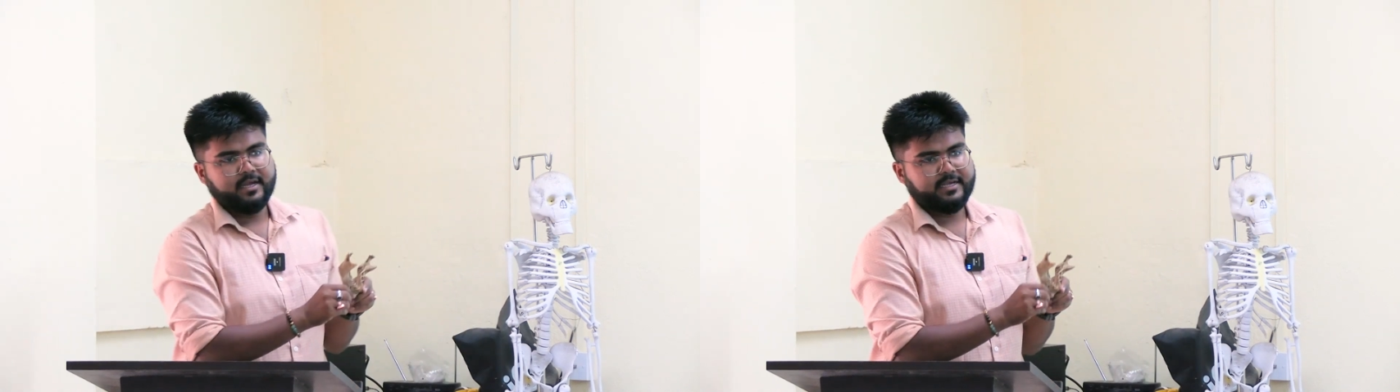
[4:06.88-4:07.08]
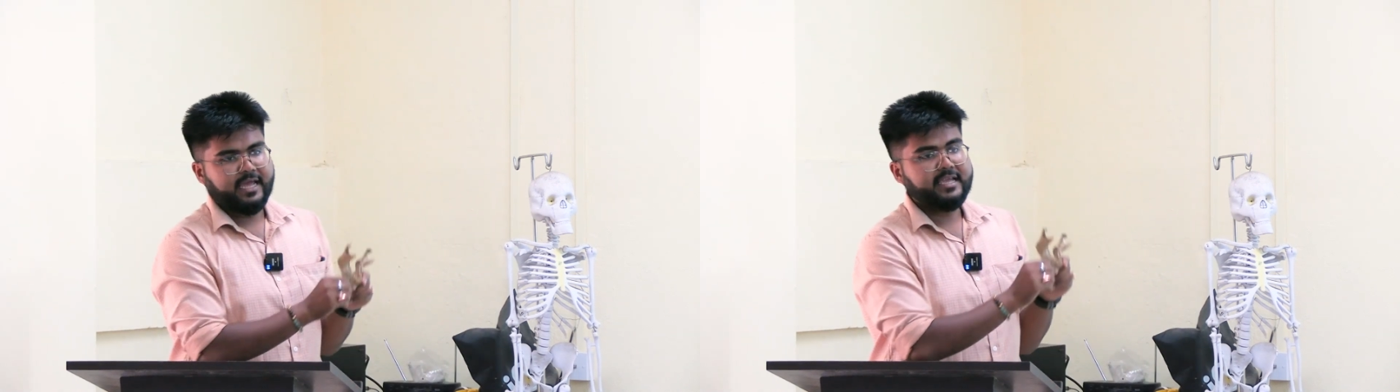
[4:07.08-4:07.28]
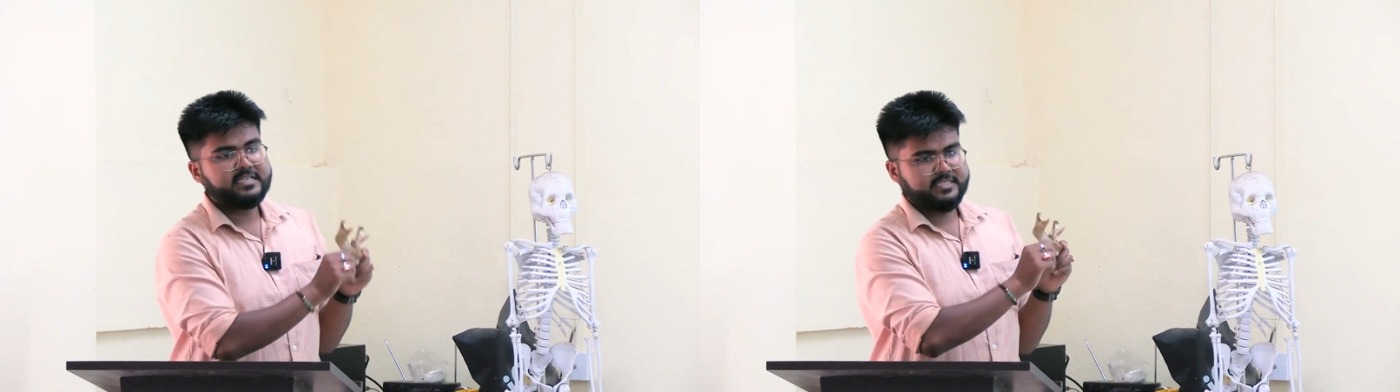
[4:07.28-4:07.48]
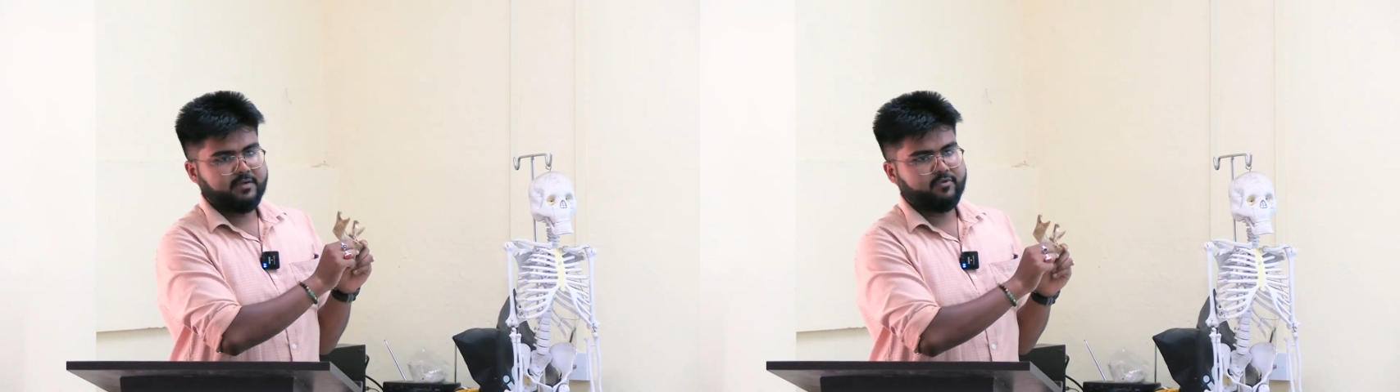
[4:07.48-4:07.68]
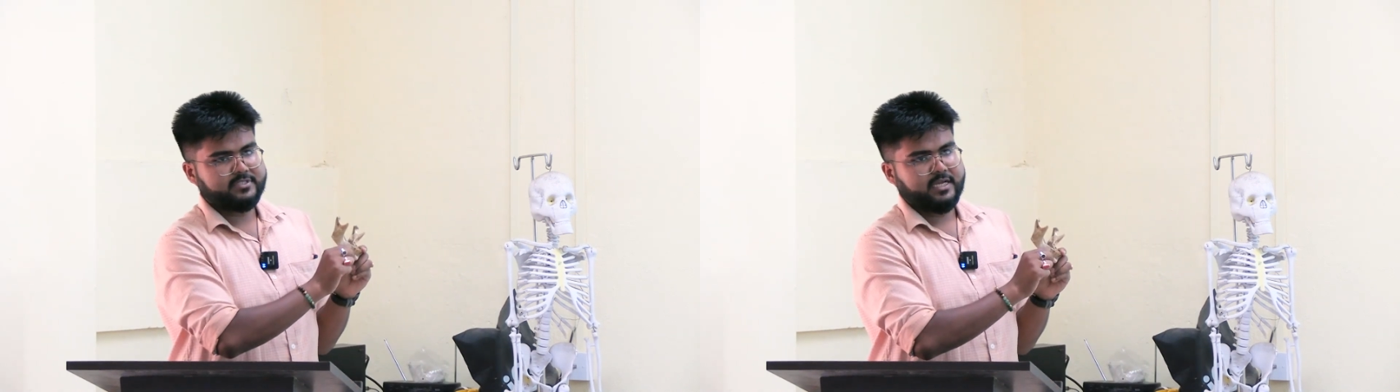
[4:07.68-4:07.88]

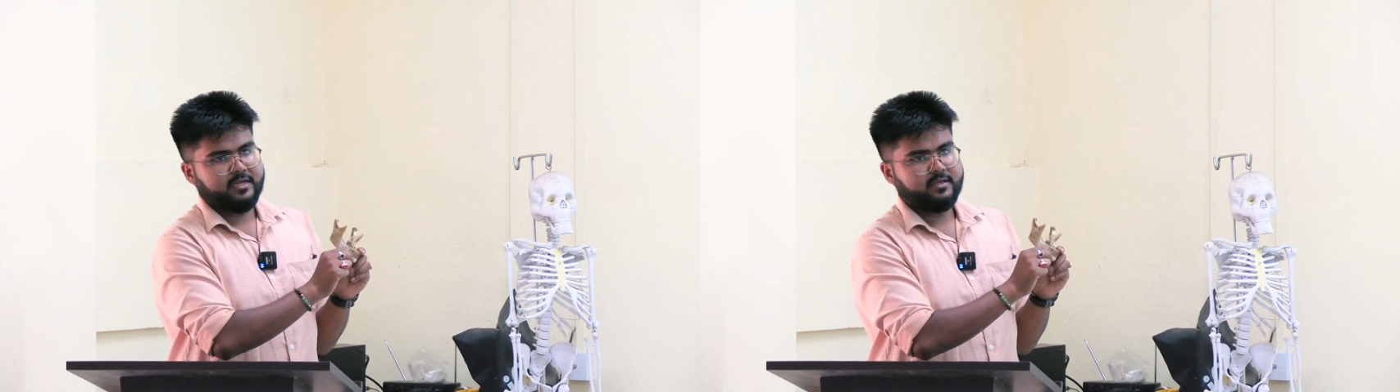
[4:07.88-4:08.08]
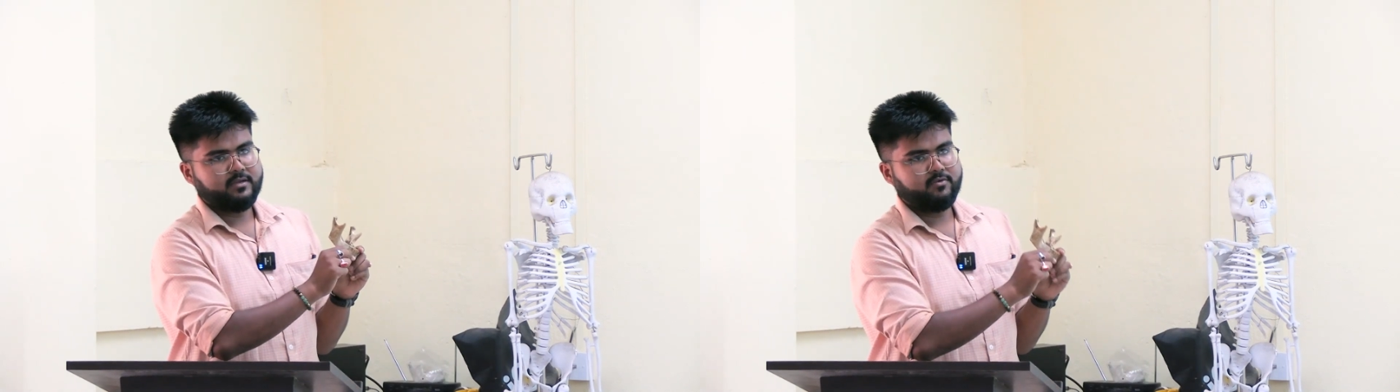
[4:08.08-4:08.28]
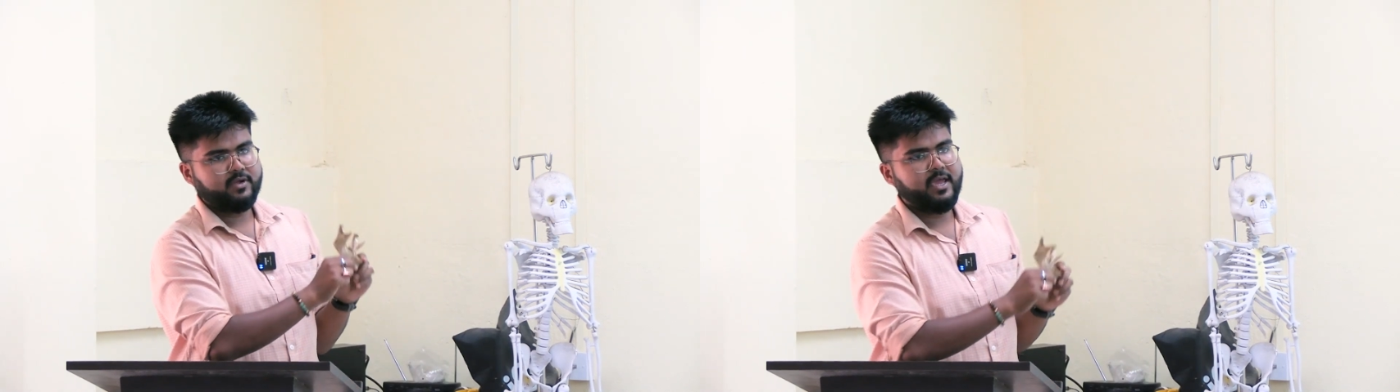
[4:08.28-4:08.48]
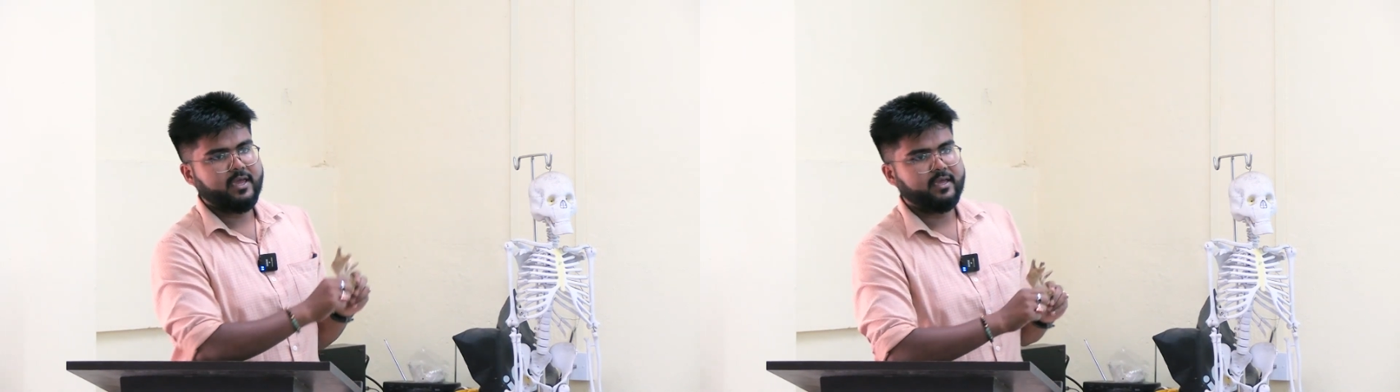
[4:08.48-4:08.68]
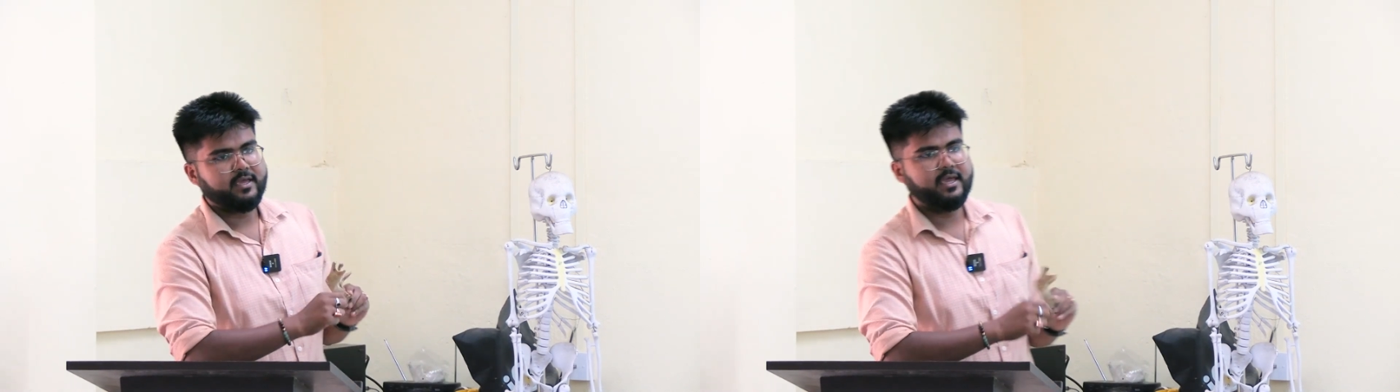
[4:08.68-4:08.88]
digastric fossa. Okay,